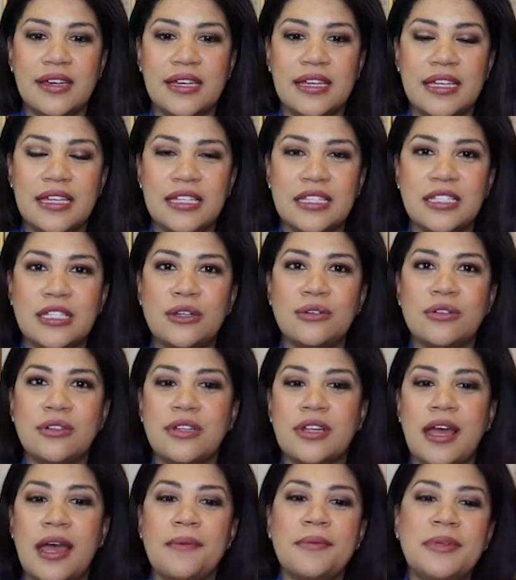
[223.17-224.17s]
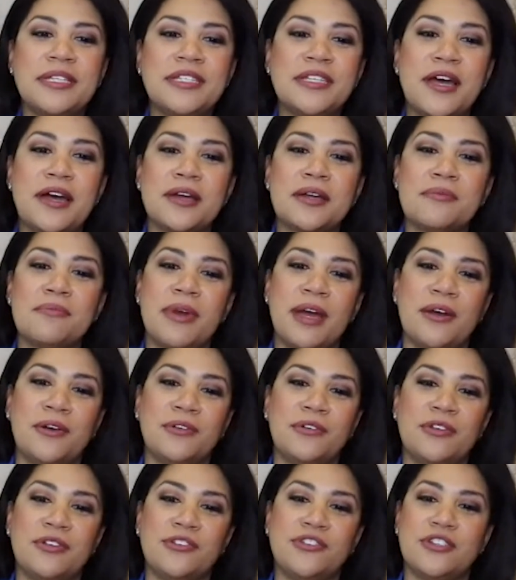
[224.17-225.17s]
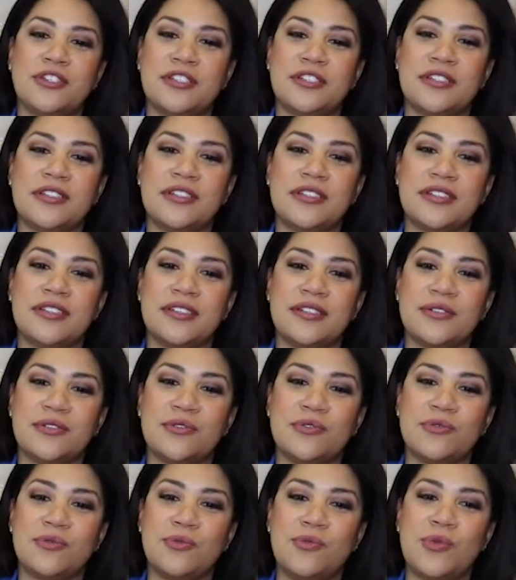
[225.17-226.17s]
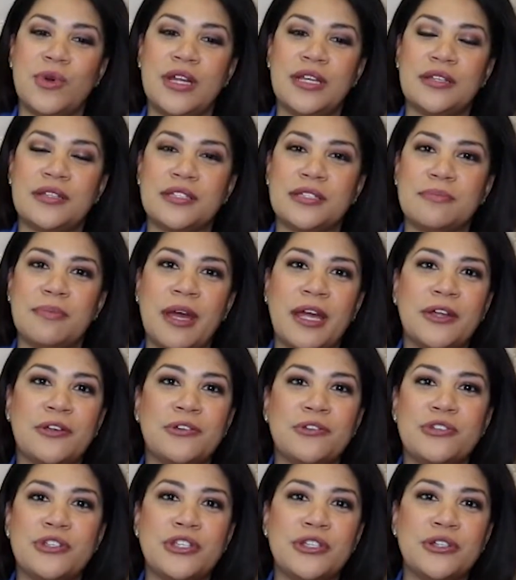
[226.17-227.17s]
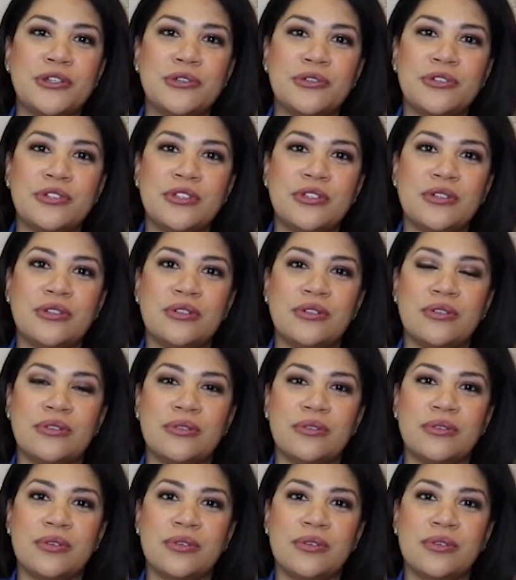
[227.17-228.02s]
So, talk about just what inspired you to,